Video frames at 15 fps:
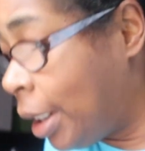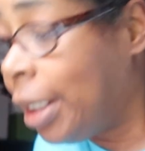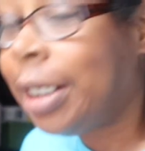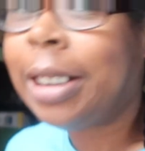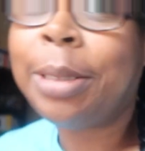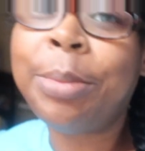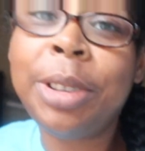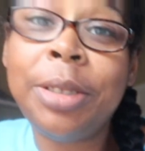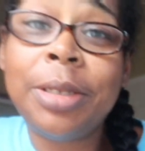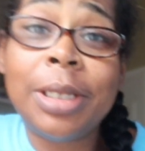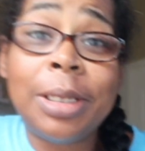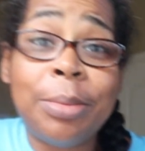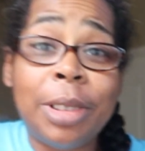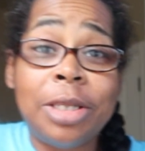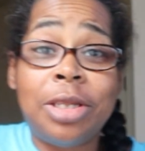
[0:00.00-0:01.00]
I'm
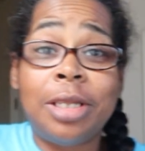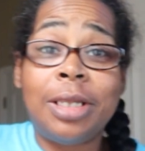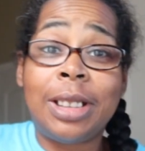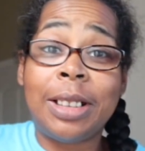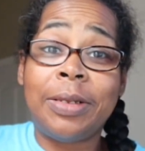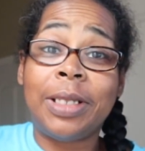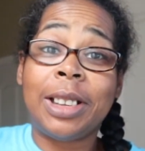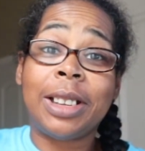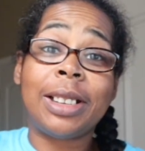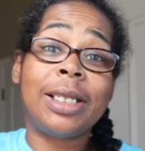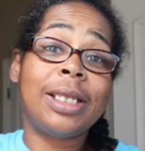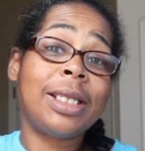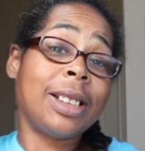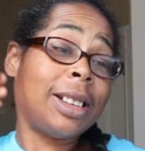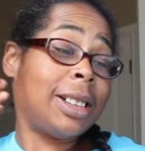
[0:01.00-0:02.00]
using my
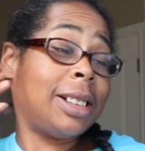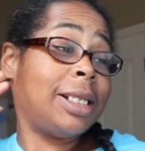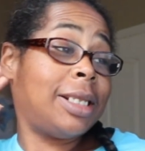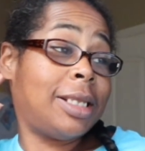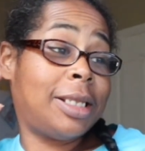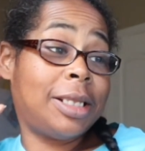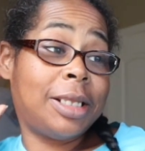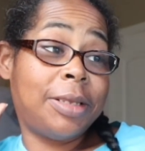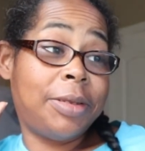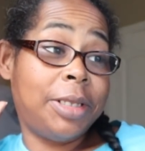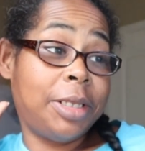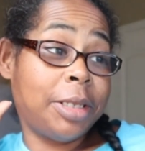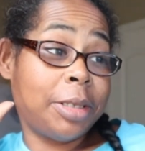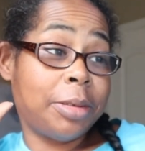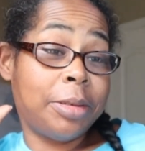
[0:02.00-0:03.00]
G7X, and if
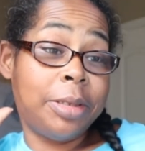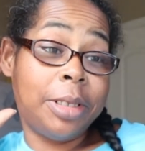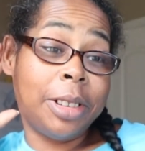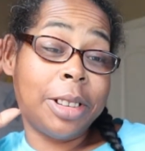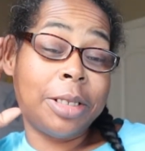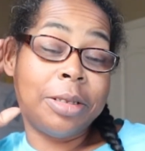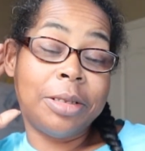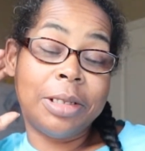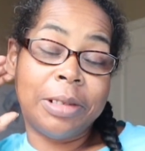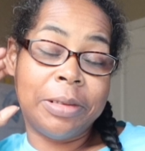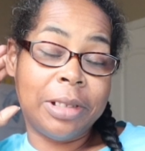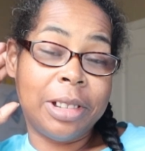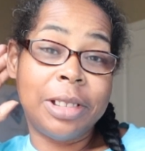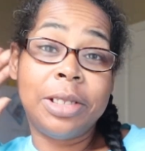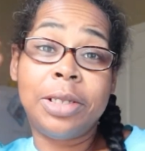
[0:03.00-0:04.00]
you know, you know, I
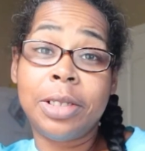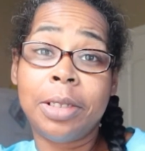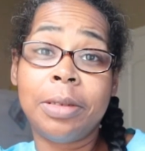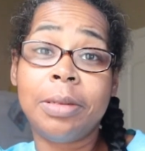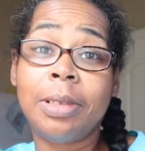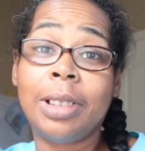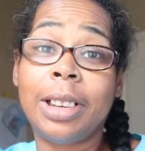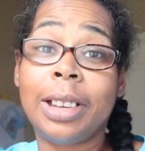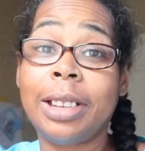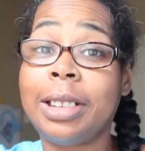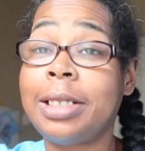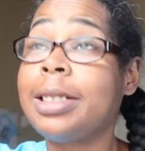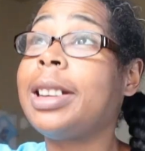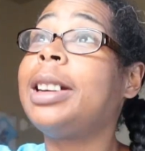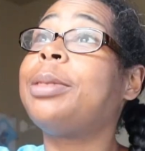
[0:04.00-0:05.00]
really don't like
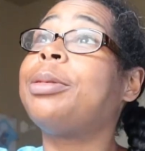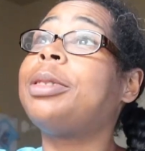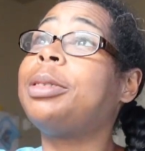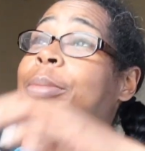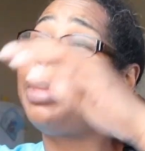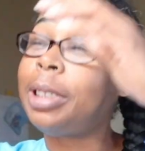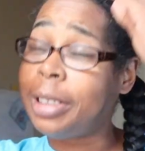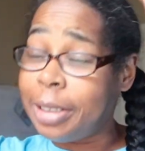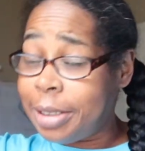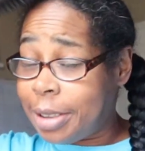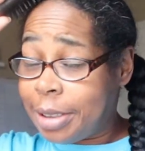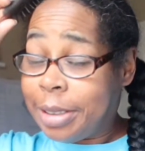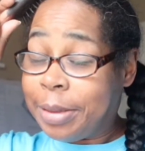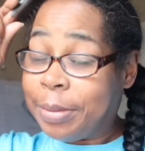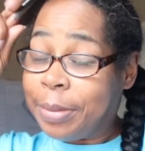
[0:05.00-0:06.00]
this camera. But
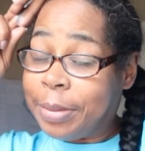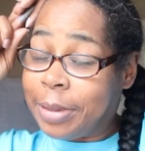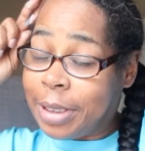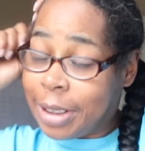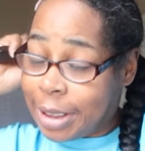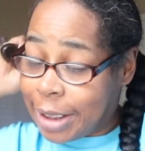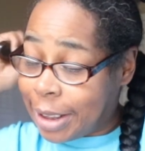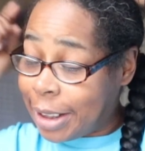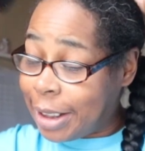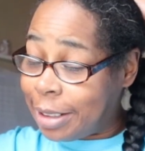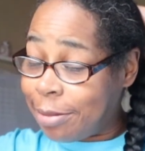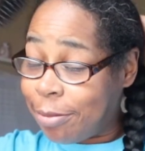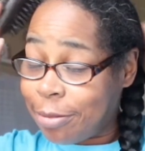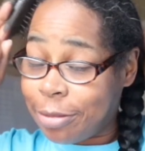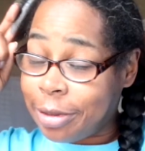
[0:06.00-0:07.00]
today I
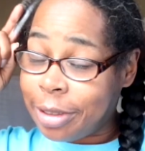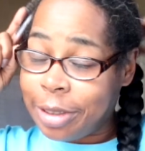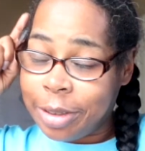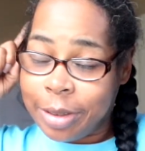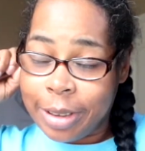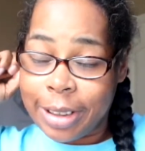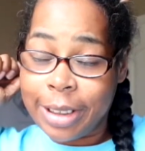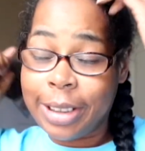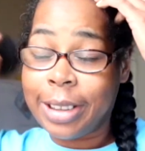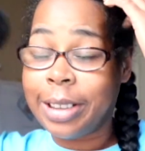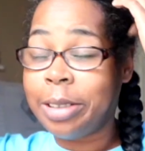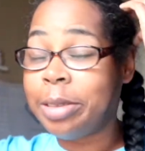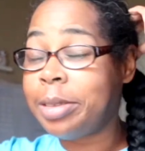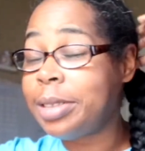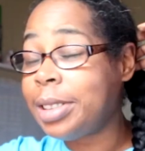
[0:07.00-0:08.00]
want to get
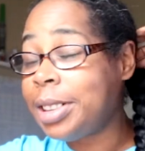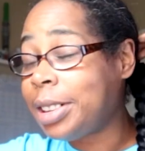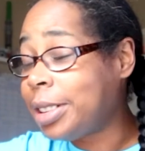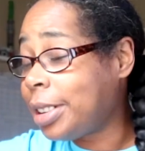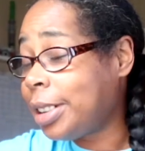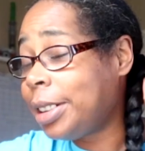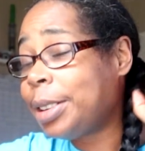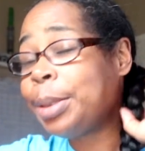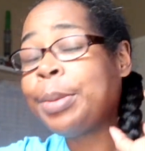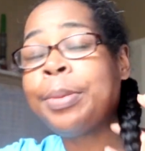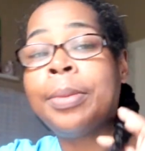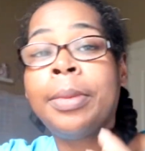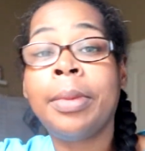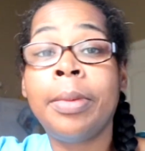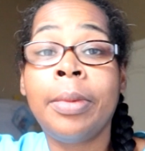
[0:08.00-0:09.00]
things done
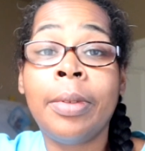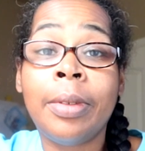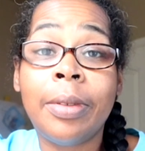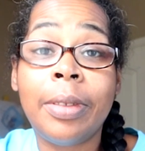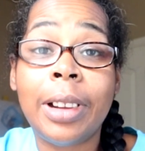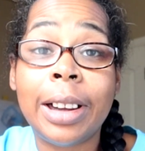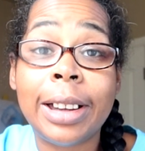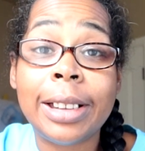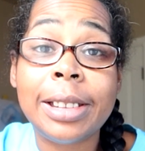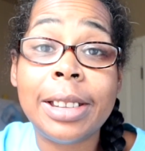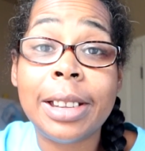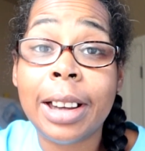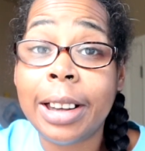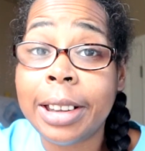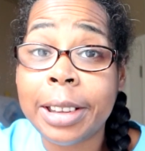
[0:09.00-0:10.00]
that
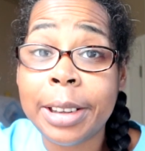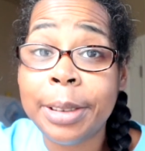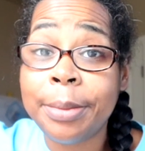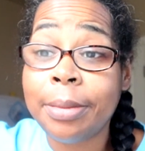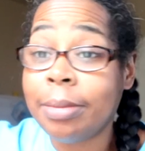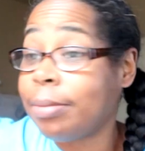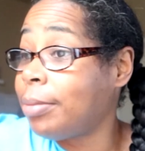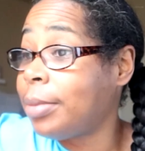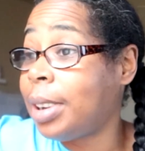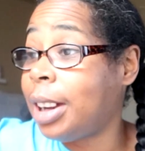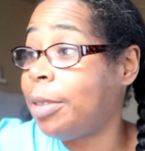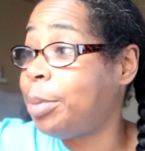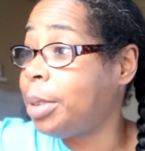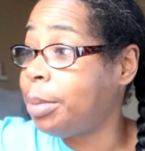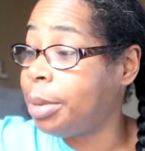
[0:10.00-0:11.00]
I
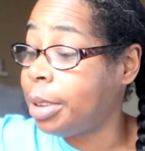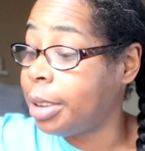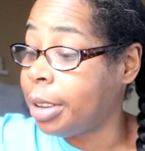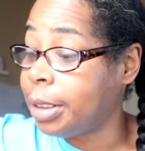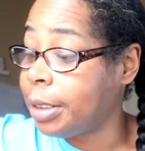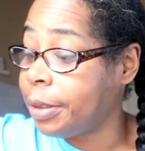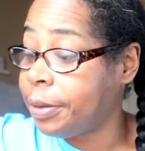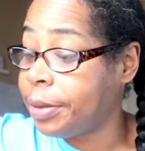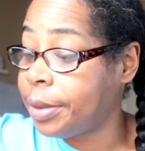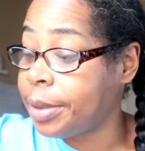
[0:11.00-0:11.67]
have been putting off.